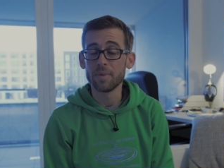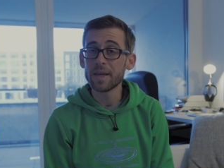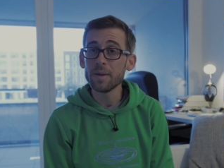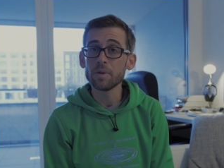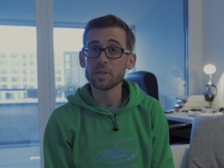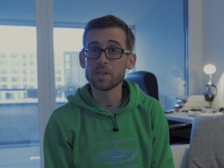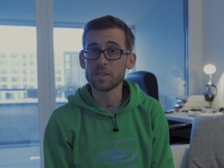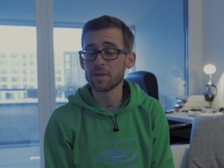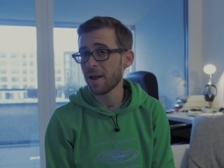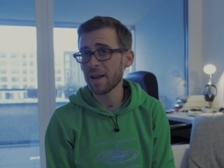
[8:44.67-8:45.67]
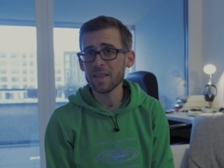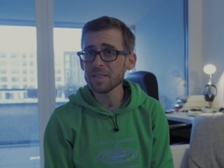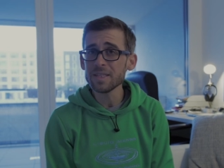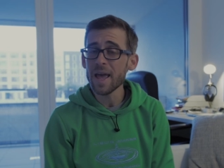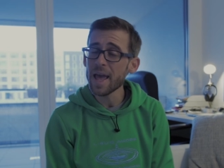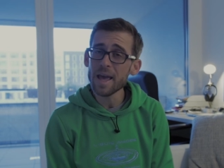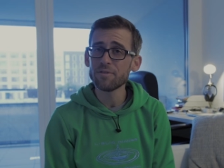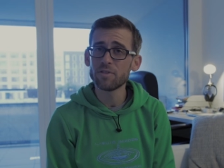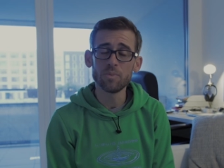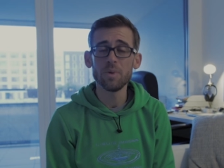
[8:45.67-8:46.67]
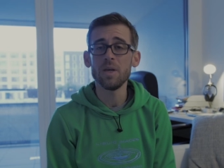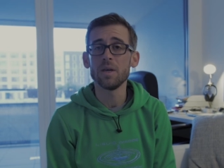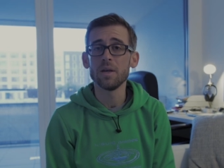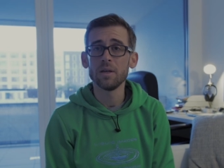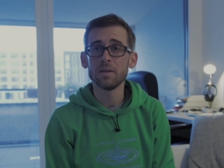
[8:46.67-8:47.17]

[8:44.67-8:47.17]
gimbal system. Now that doesn't have to be